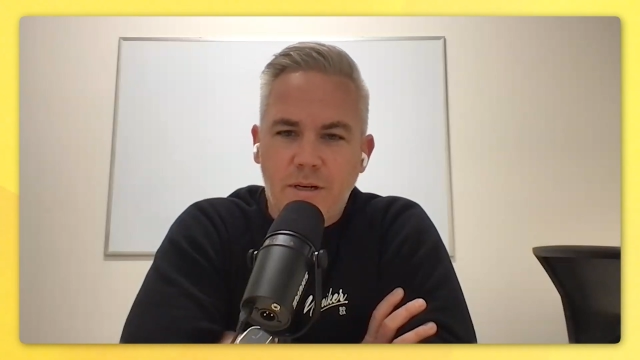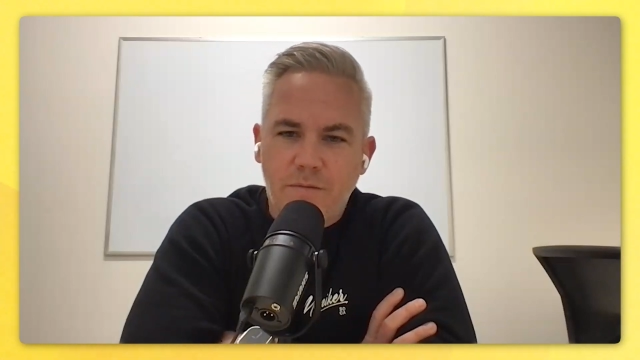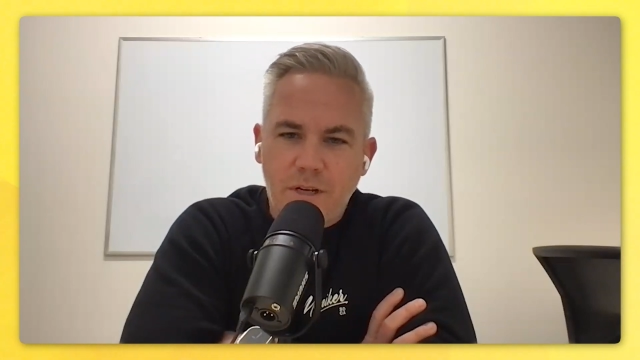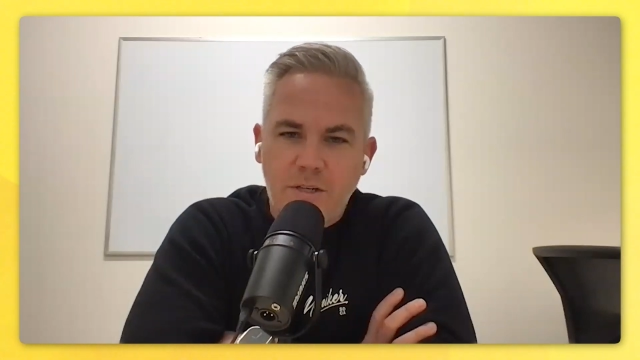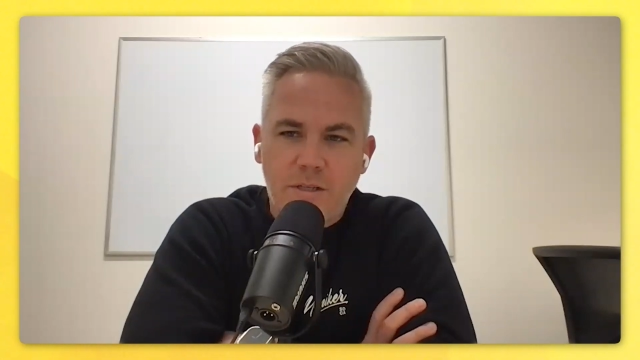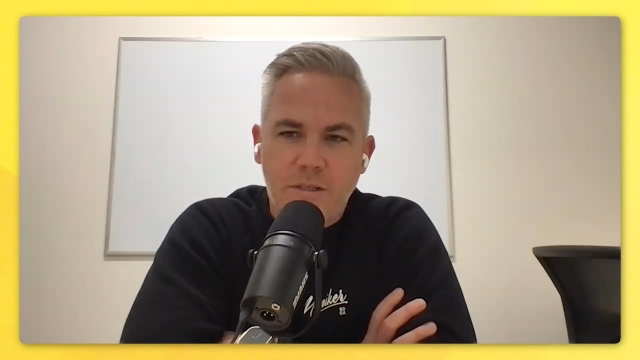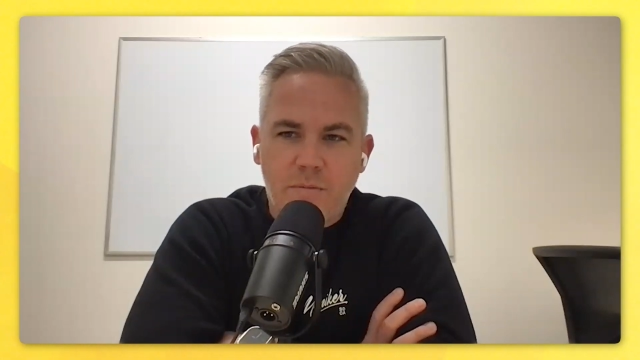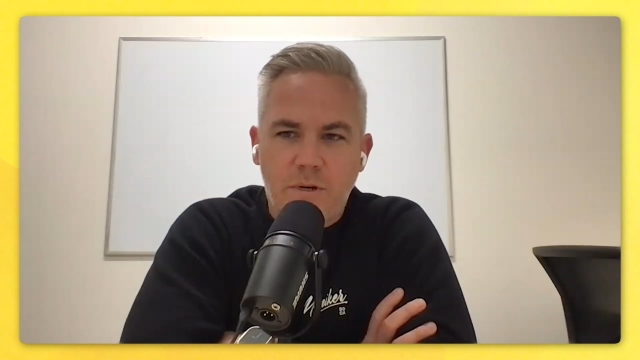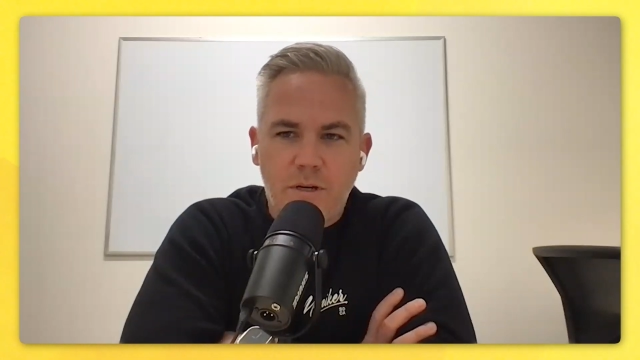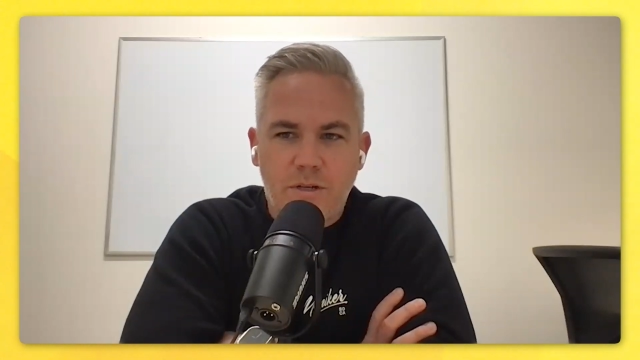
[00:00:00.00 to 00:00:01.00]
convictions
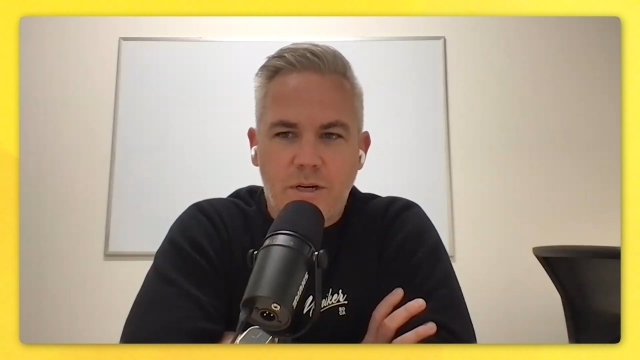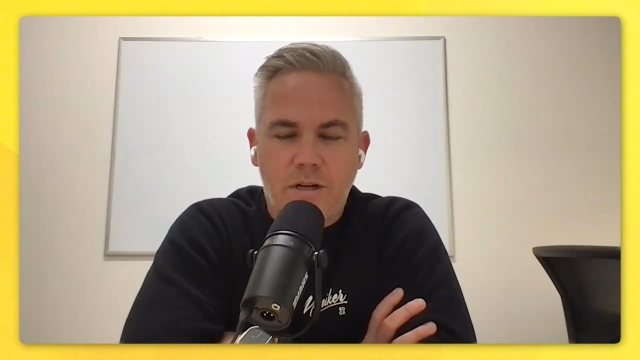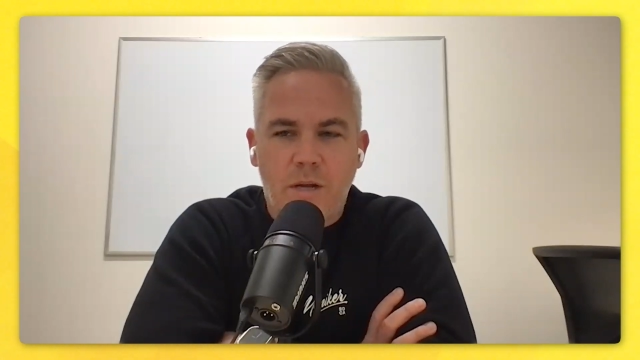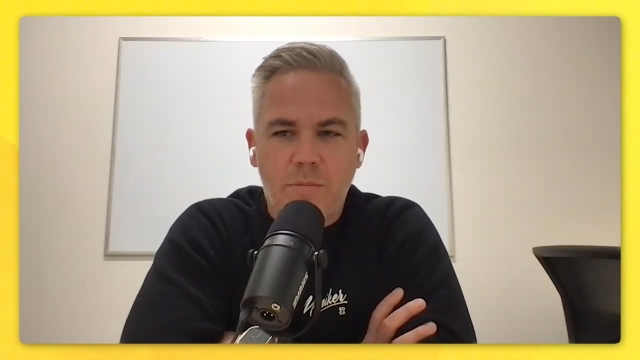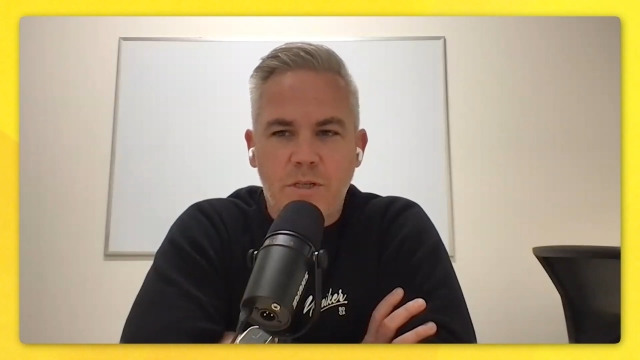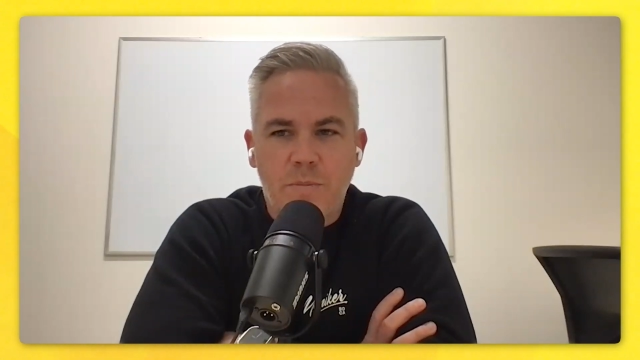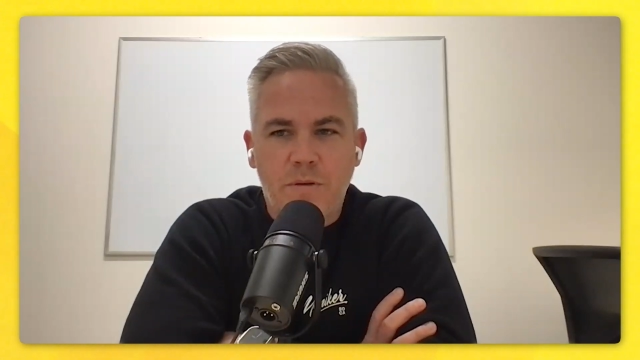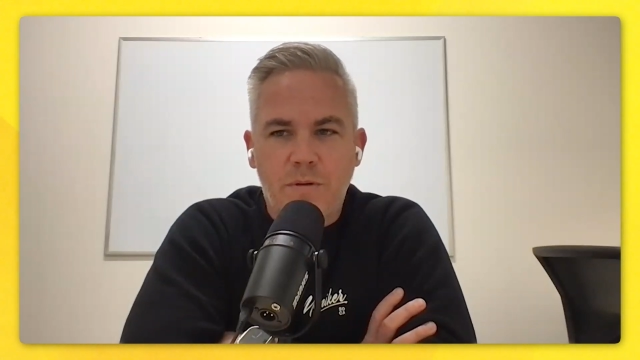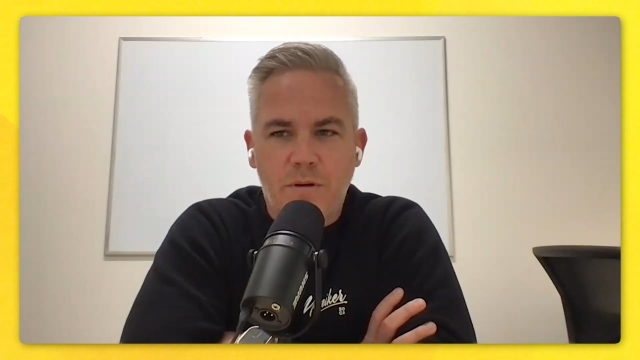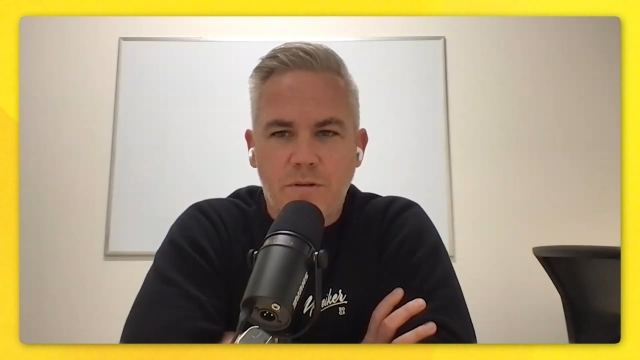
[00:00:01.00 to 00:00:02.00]
and what you're trying to accomplish,
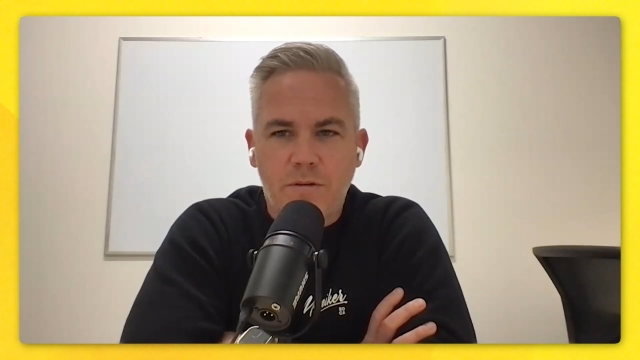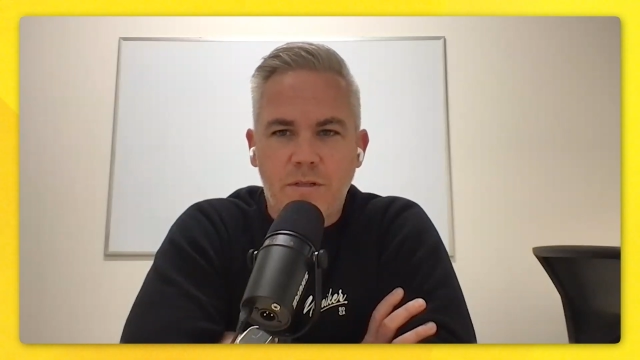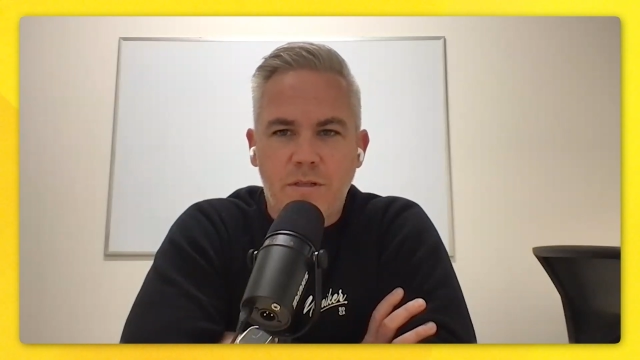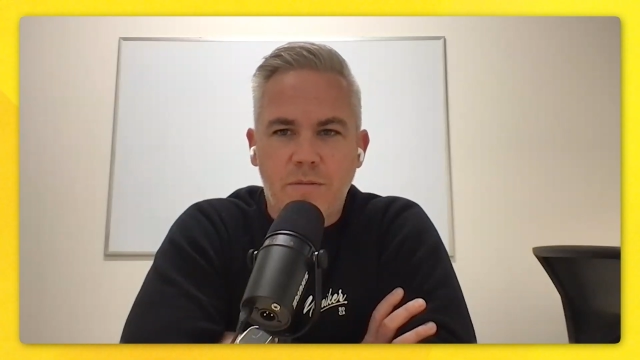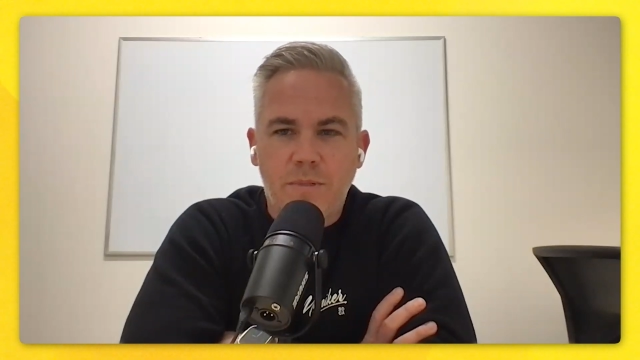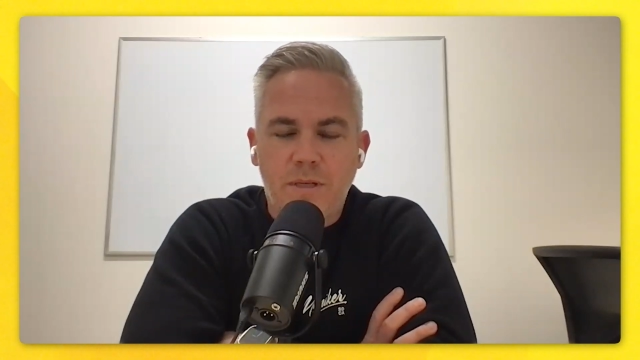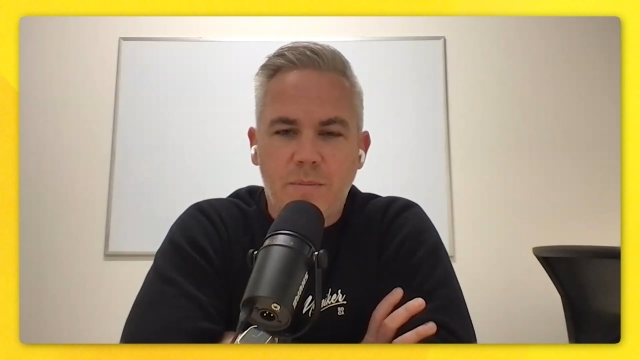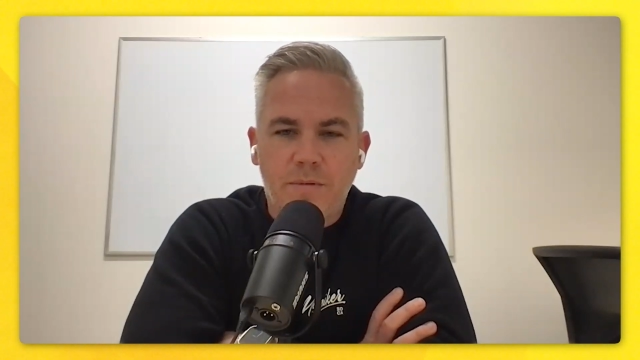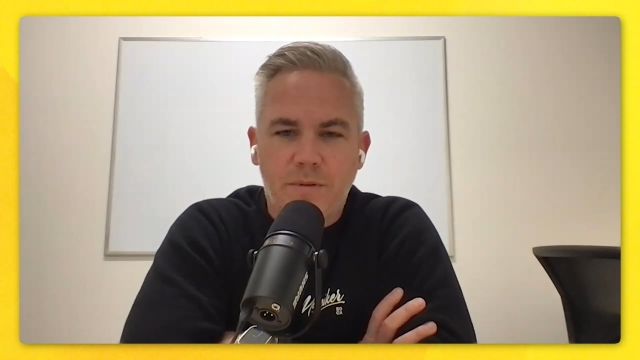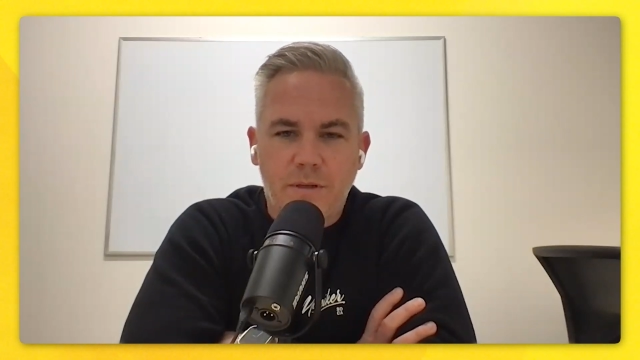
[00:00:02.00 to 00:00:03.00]
but you also need to be
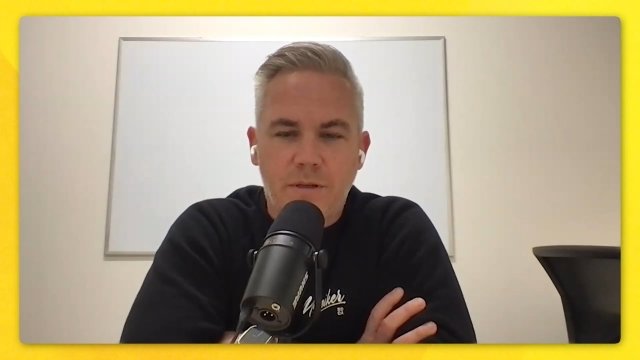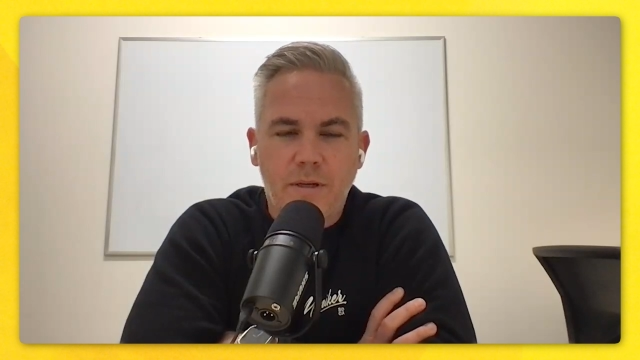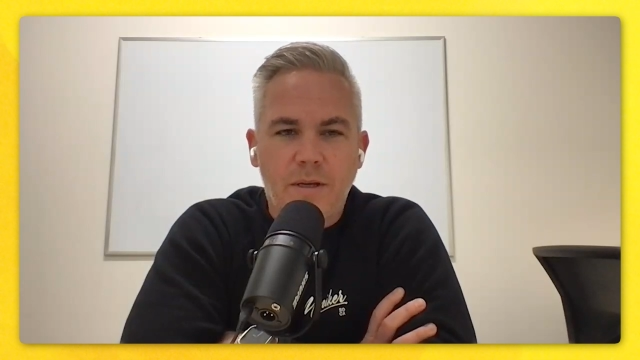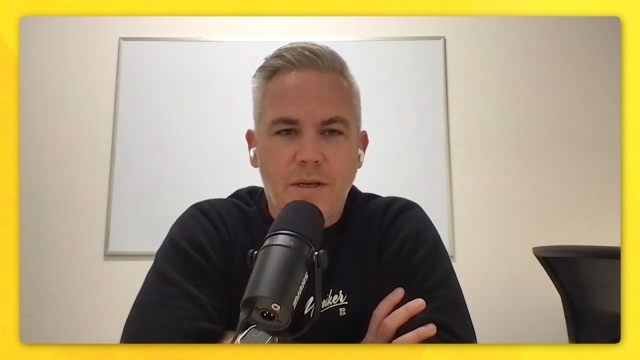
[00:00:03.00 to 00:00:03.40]
able to